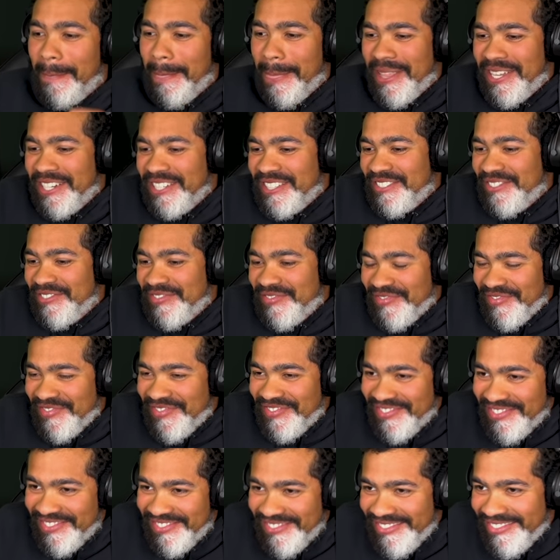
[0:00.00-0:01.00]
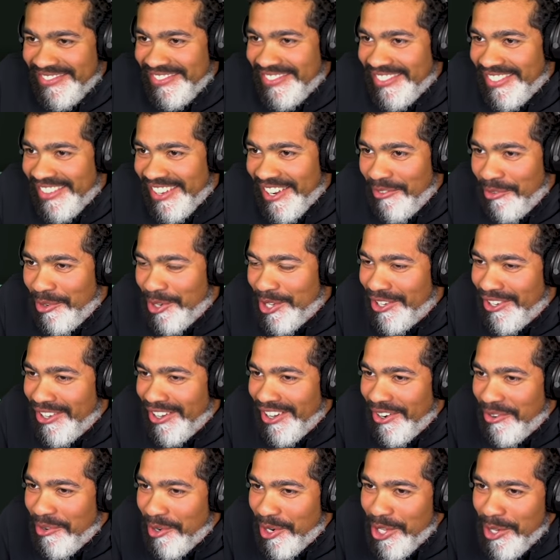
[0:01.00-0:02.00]
I'll take it! What do, you,
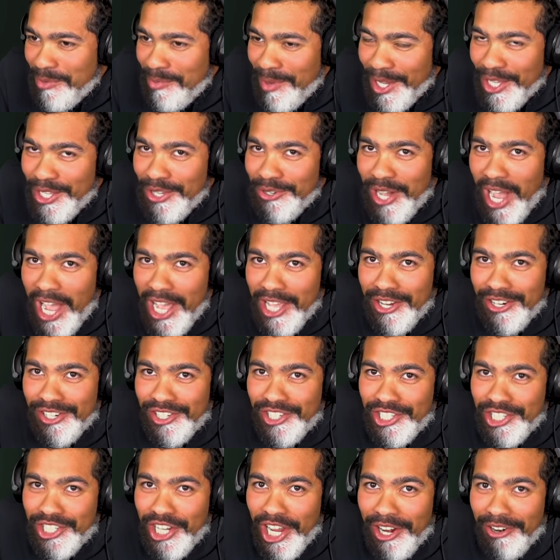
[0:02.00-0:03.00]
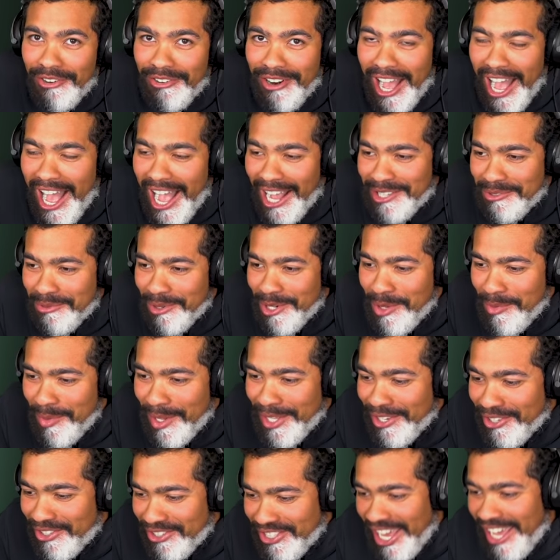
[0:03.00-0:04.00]
um, what do you, mean you got your shit it. rocked? What do you
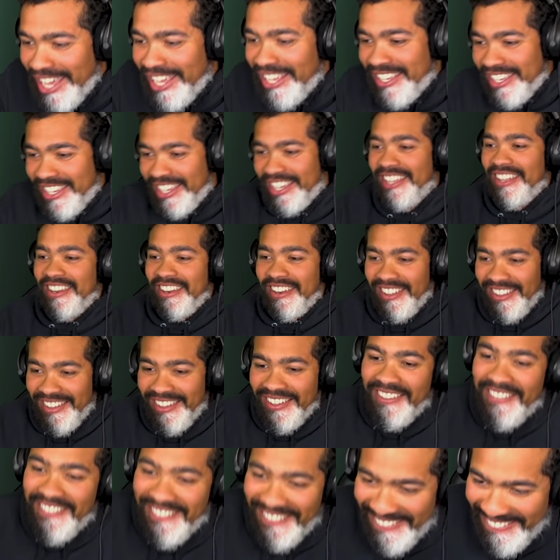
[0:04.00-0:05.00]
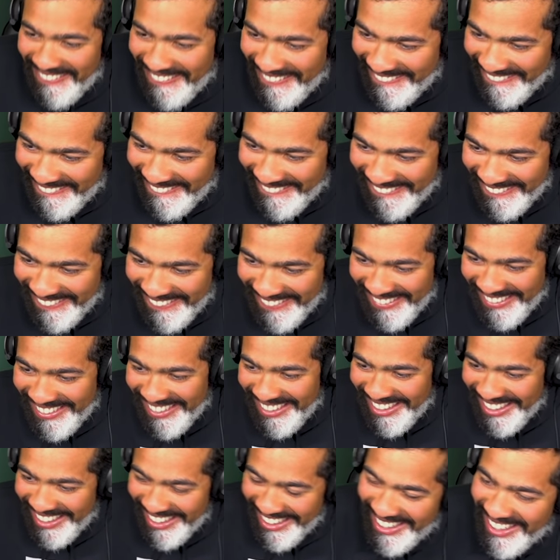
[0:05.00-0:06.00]
mean you'll take it? I accept Venmo.
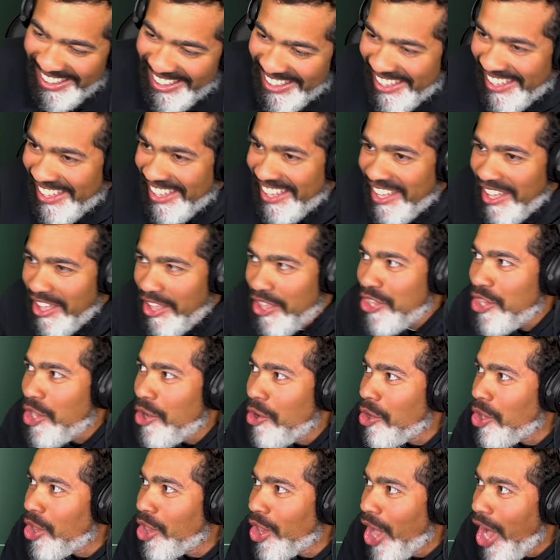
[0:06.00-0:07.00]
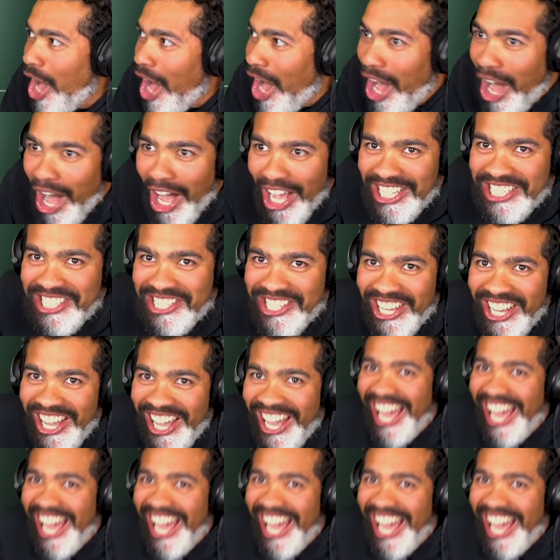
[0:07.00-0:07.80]
I accept PayPal. You lost.